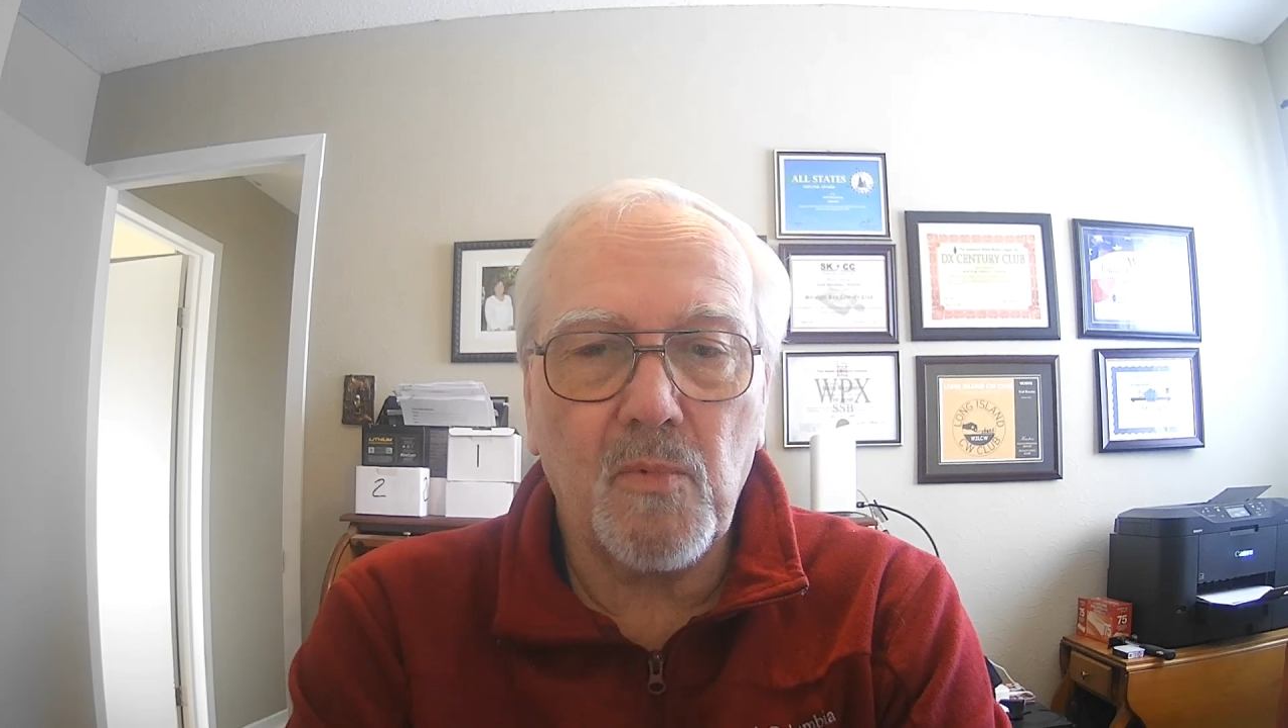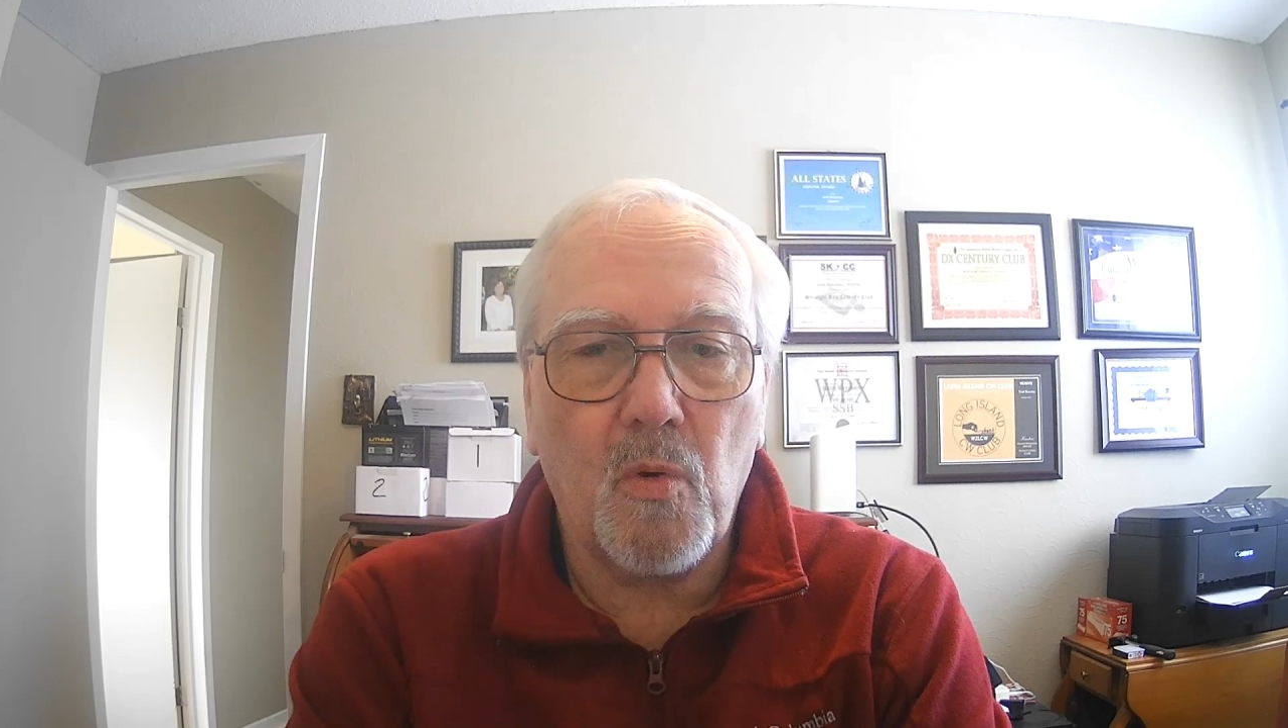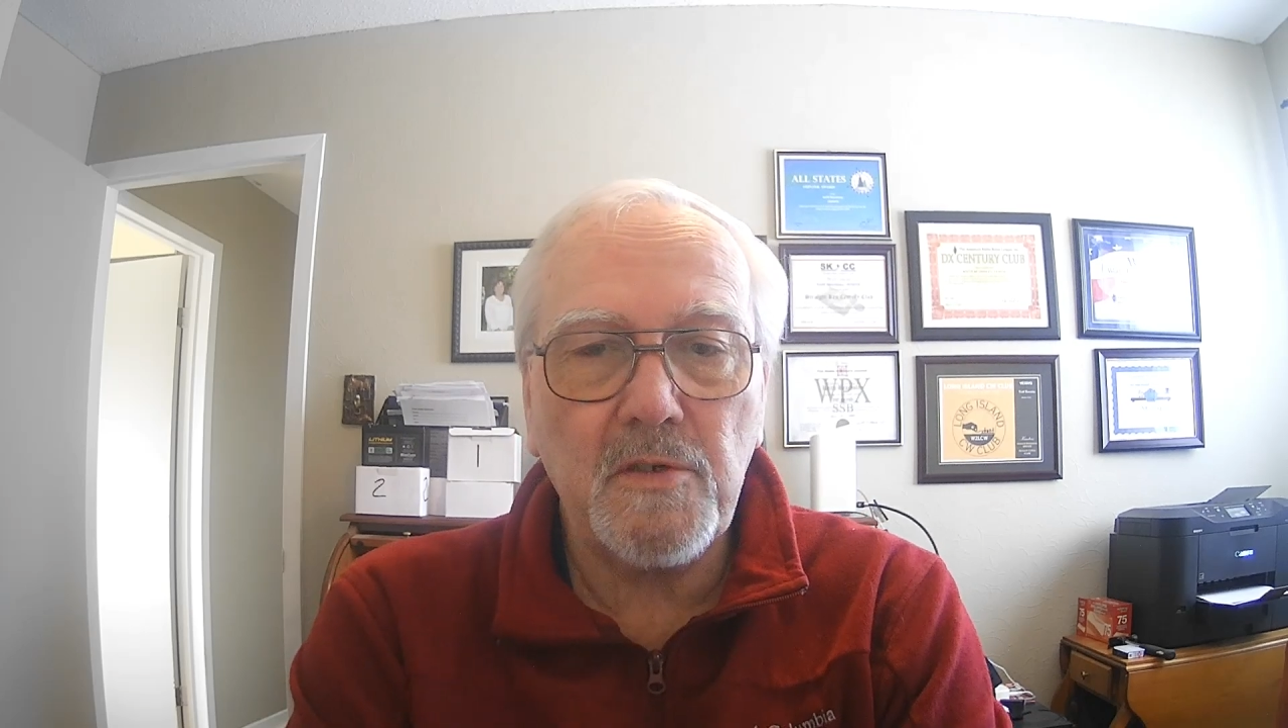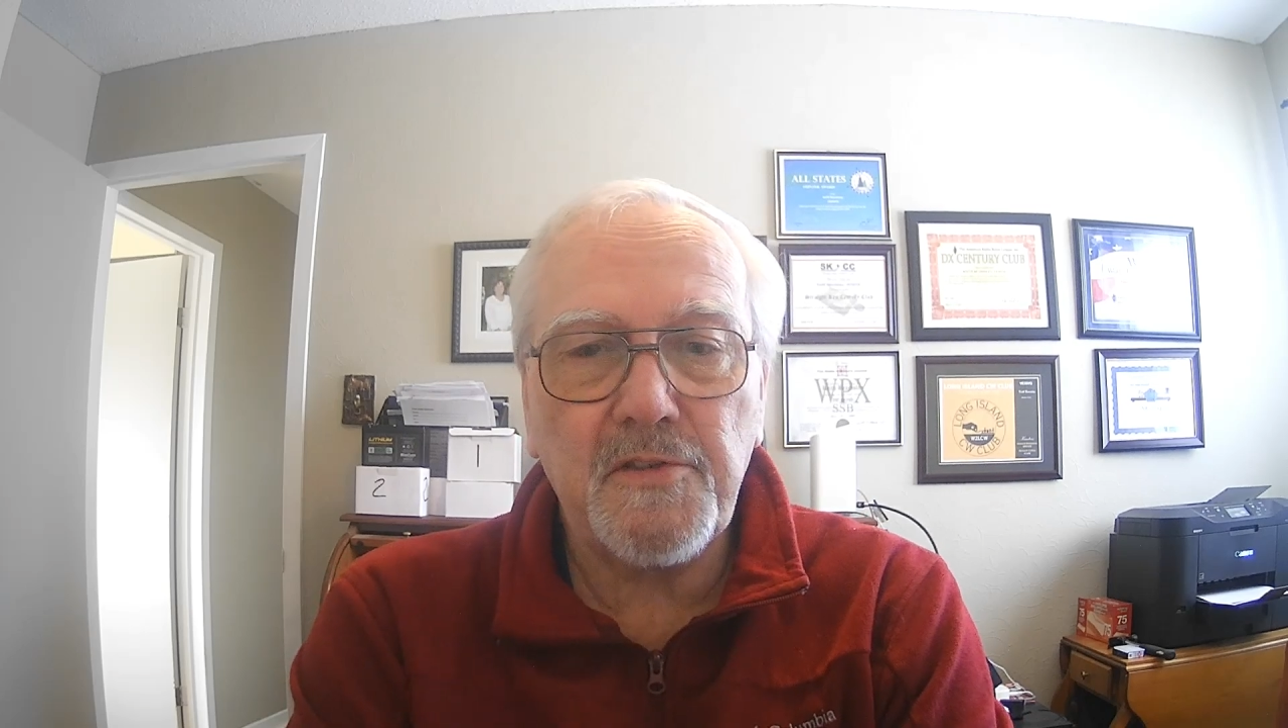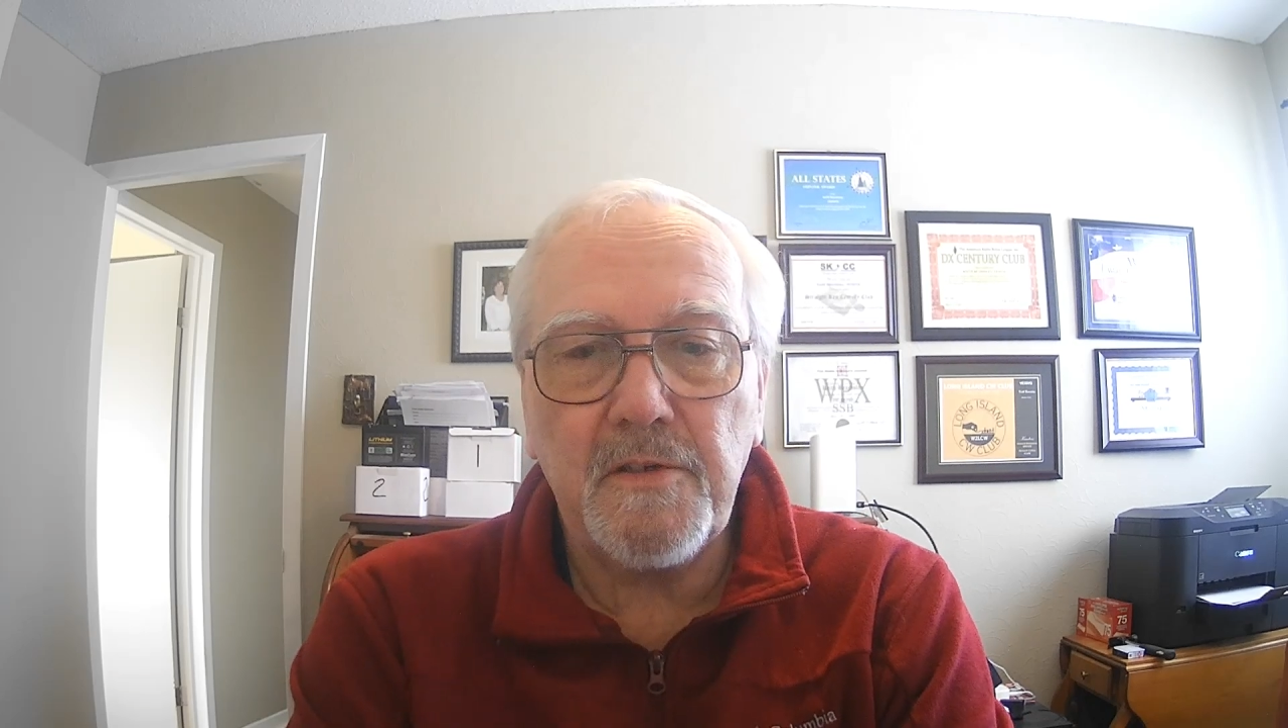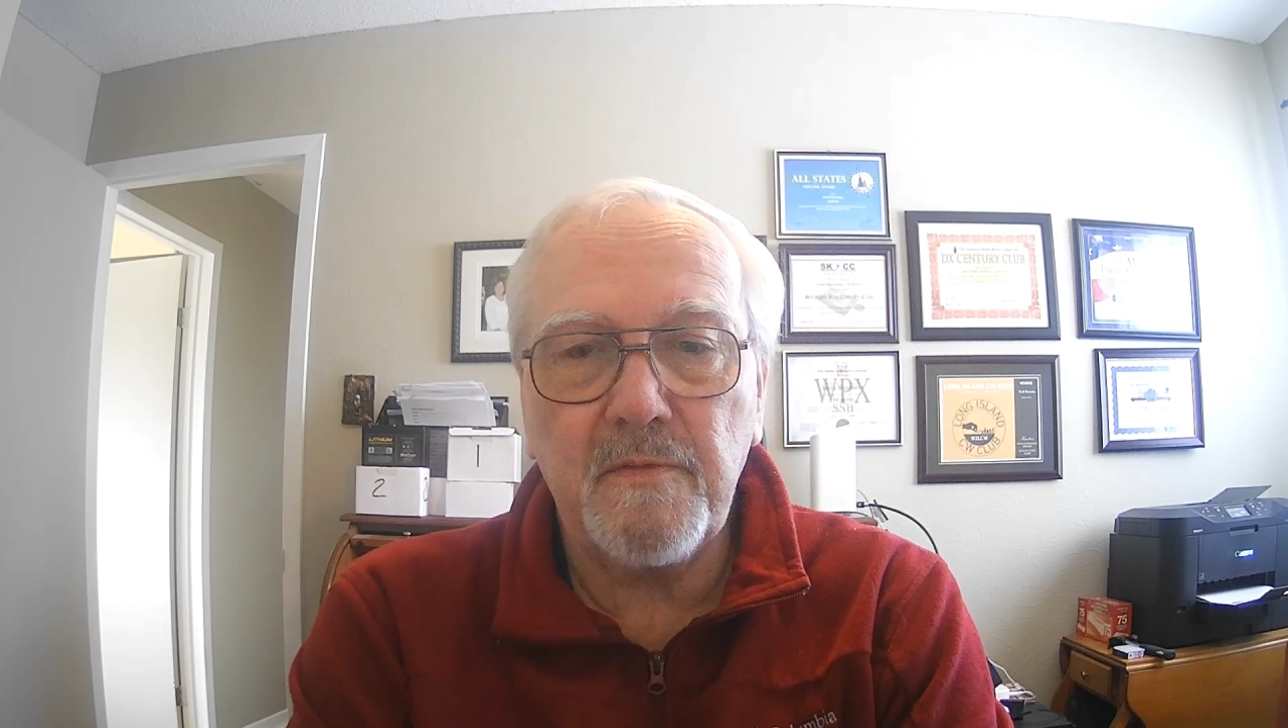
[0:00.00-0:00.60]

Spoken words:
or as